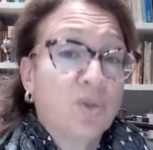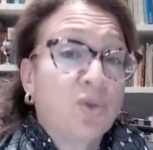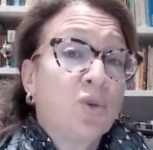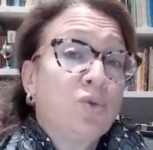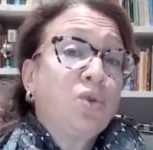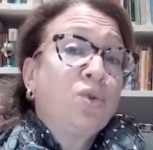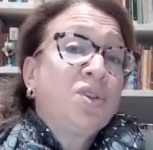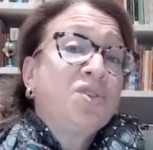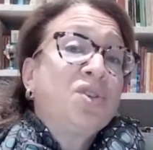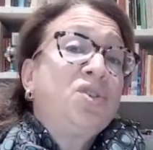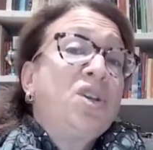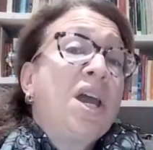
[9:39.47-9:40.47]
So
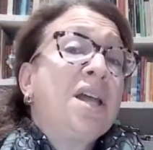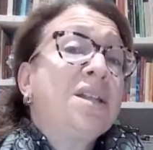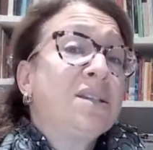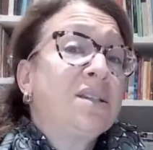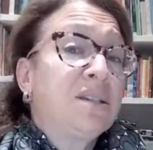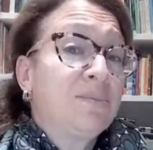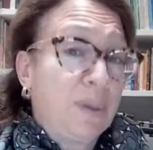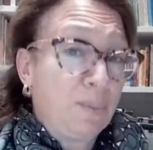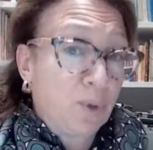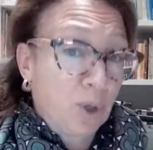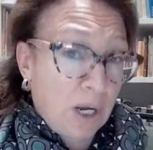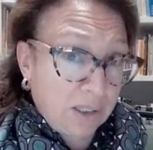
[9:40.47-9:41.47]
Judas tends to
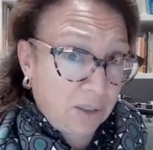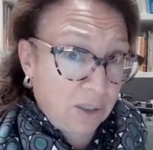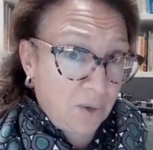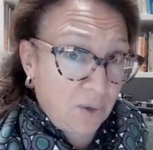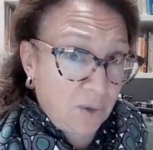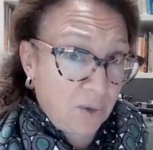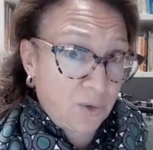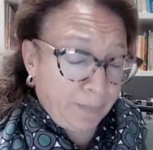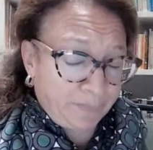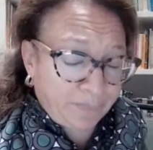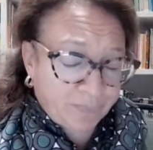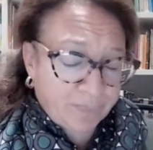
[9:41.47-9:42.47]
be brought closer
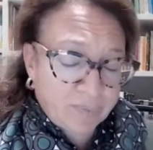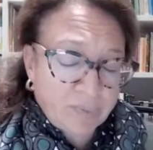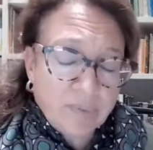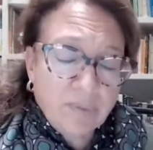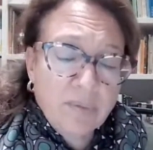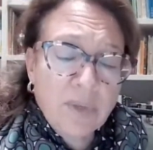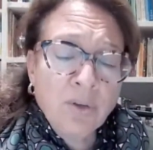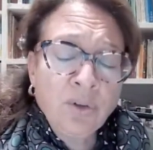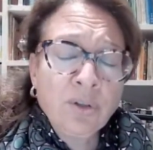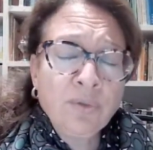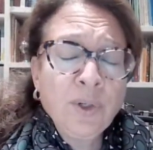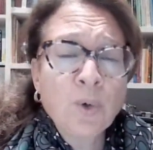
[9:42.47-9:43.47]

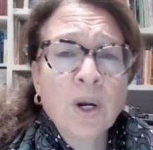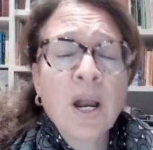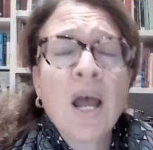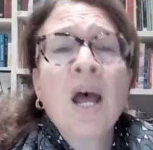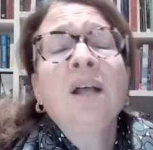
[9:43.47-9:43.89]
to the viewer.